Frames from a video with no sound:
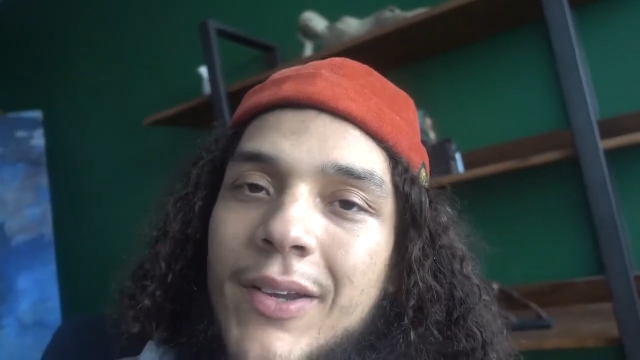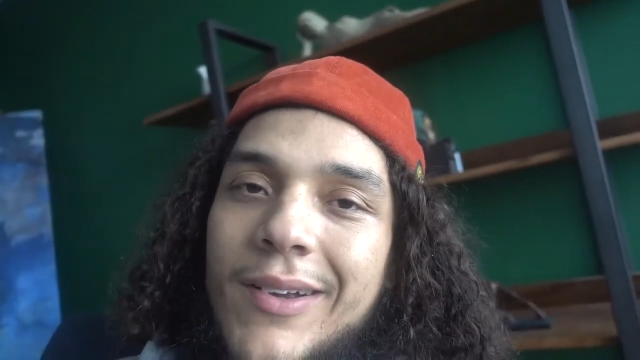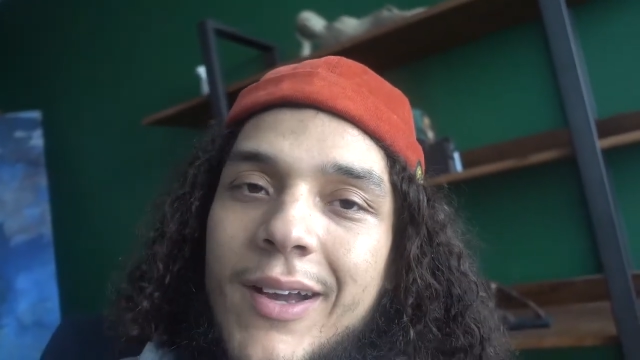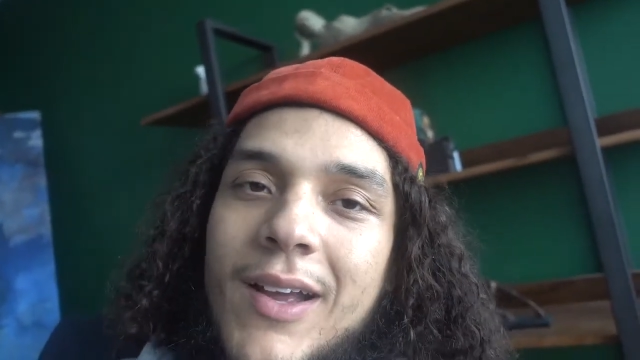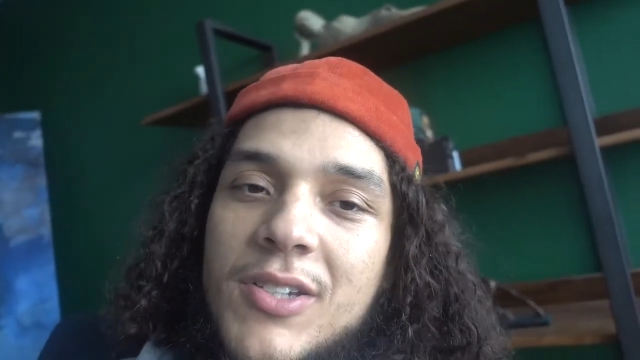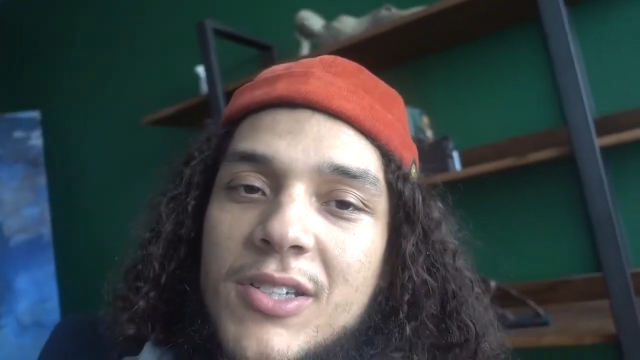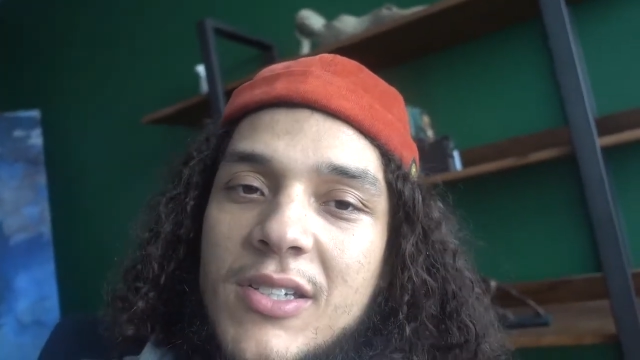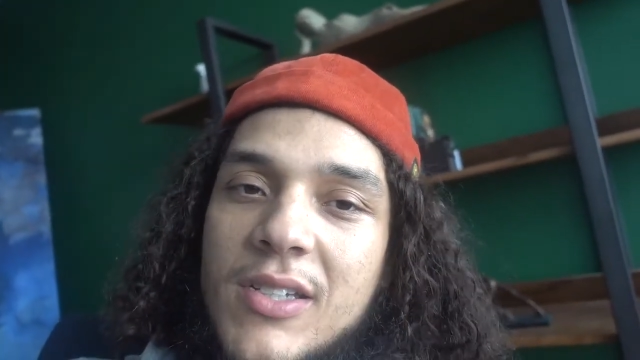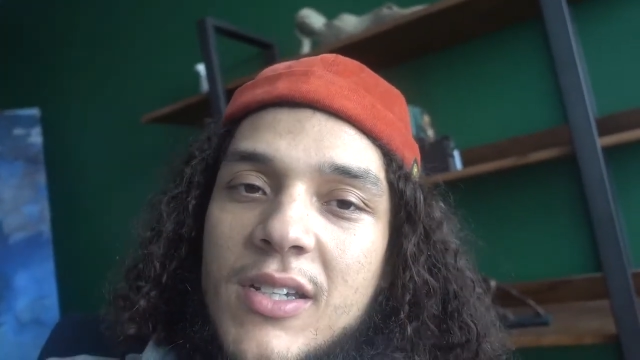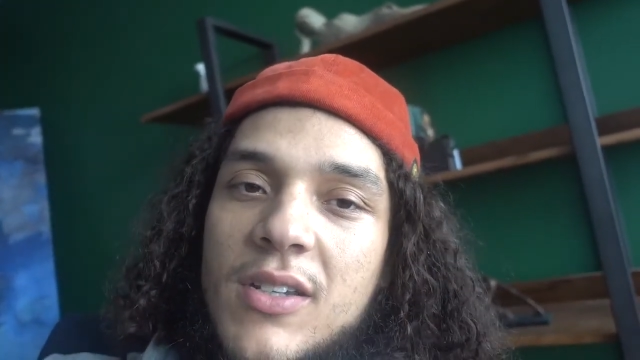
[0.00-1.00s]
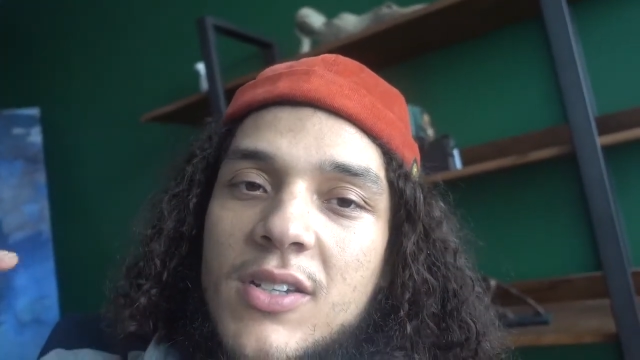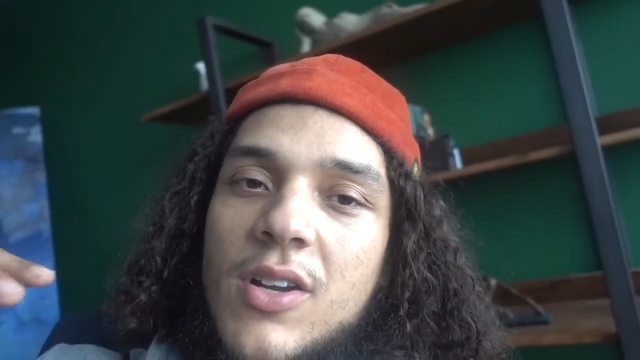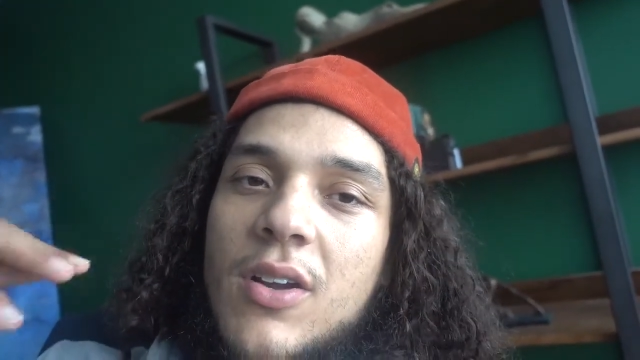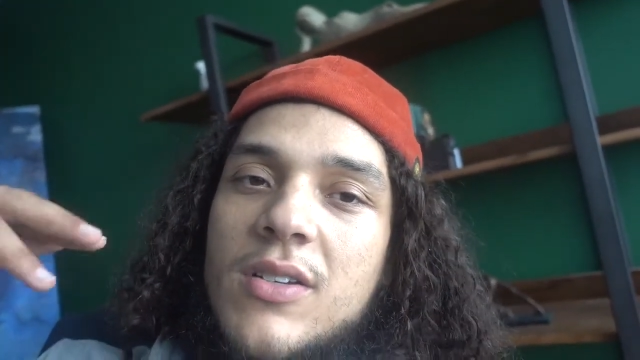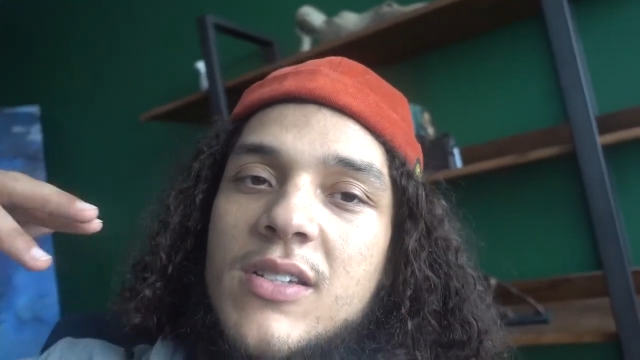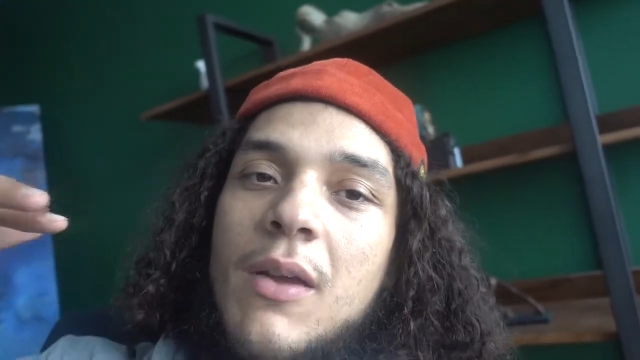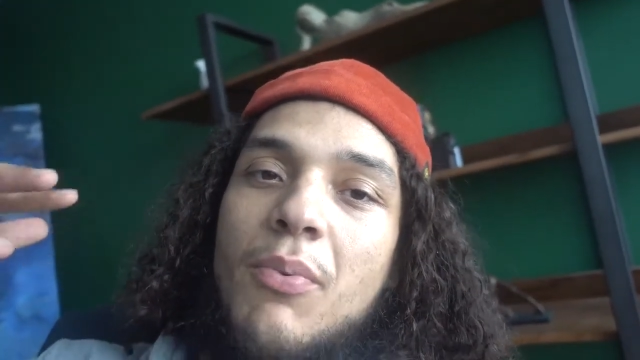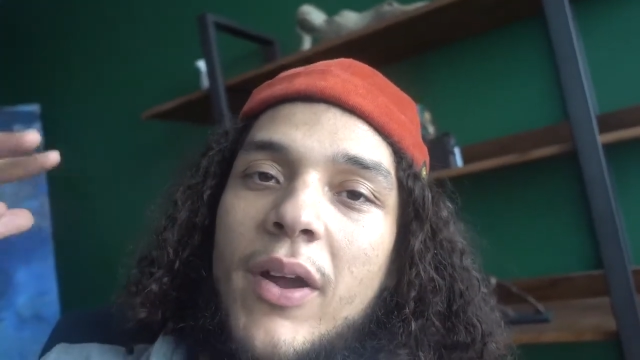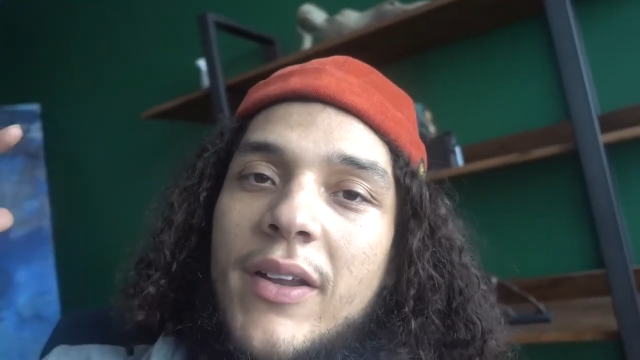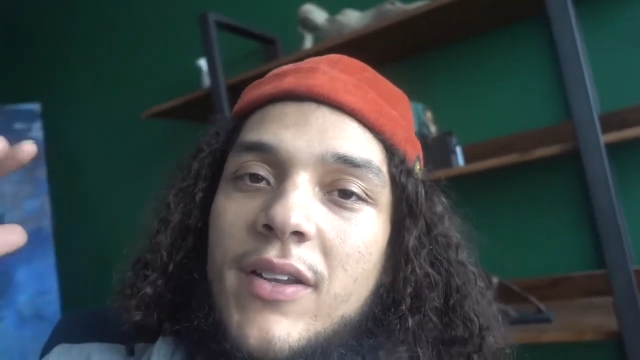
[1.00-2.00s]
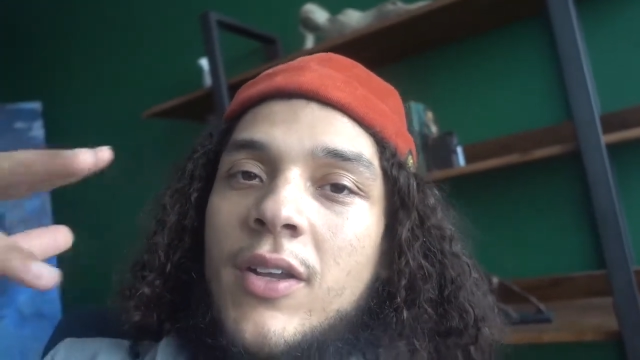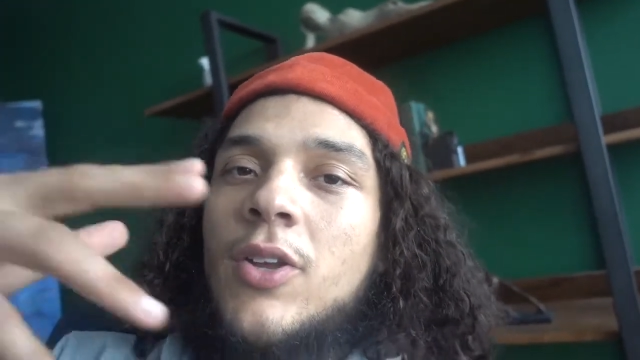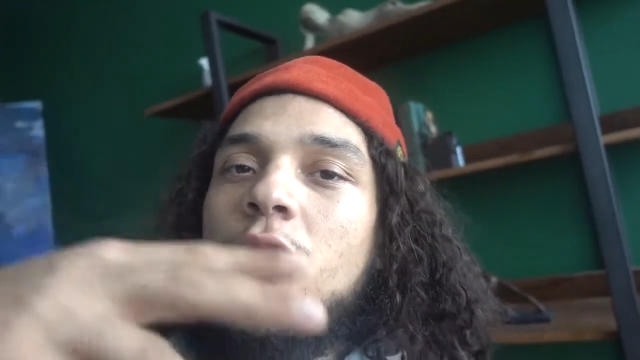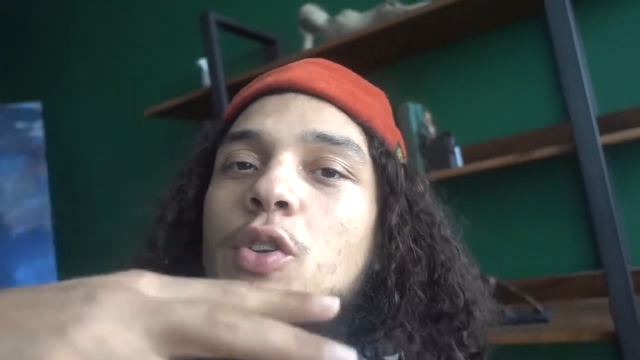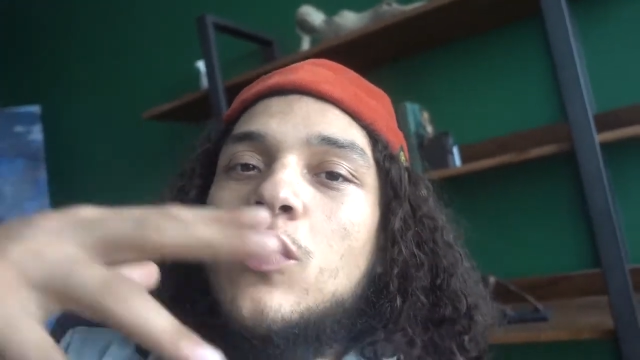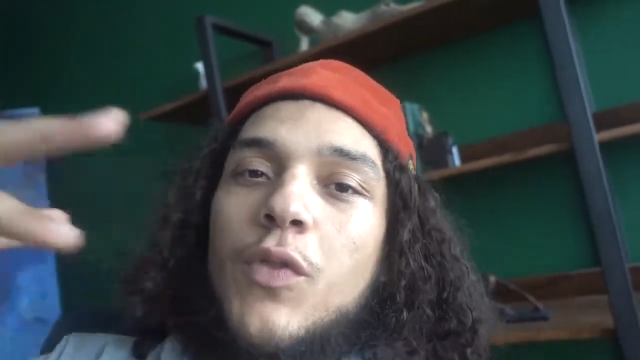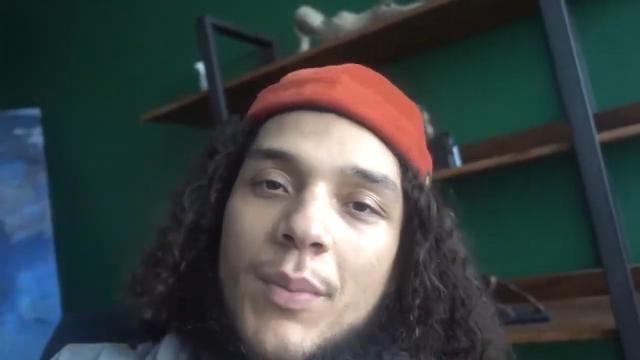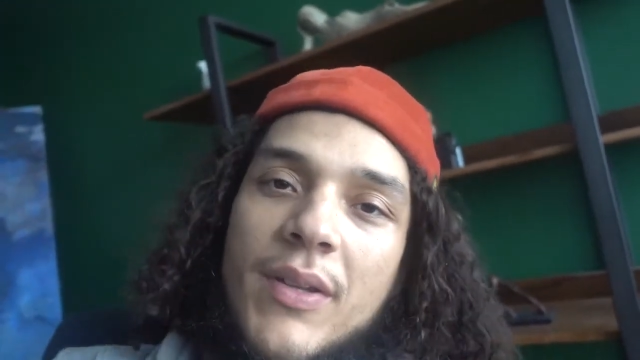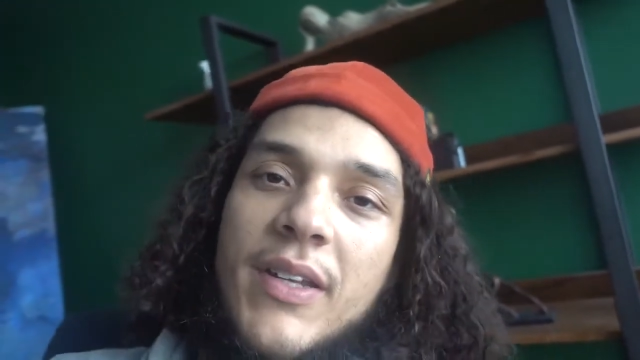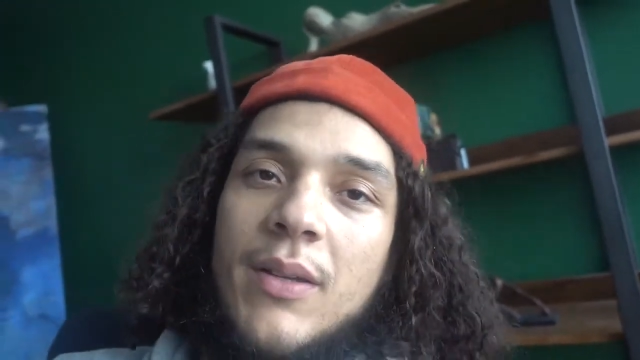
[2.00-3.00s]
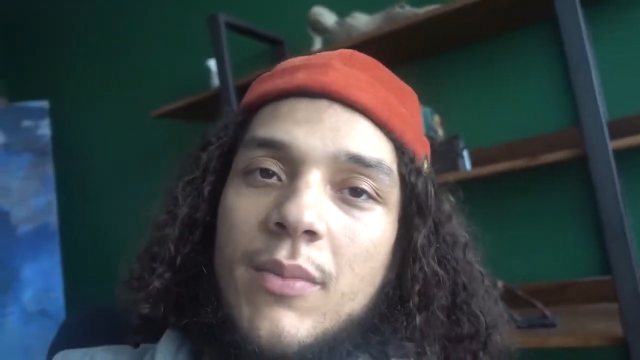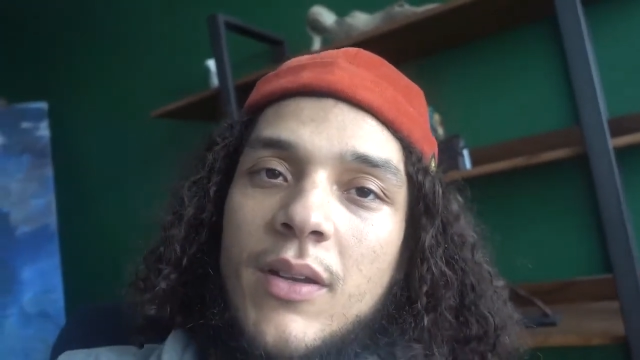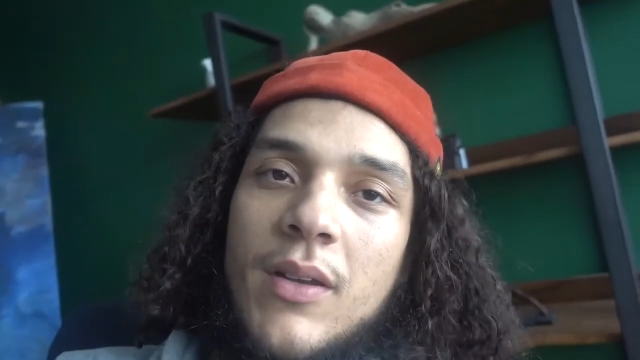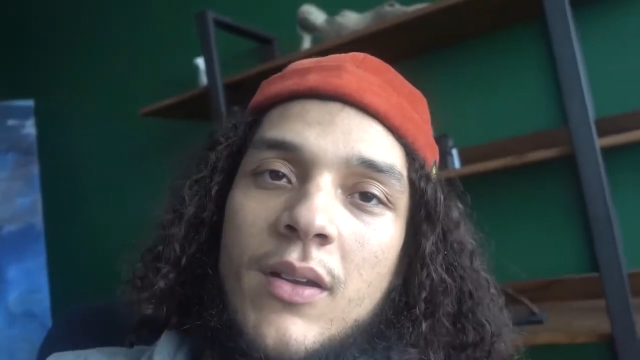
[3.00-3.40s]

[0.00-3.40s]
your consciousness can start separating you from the demon.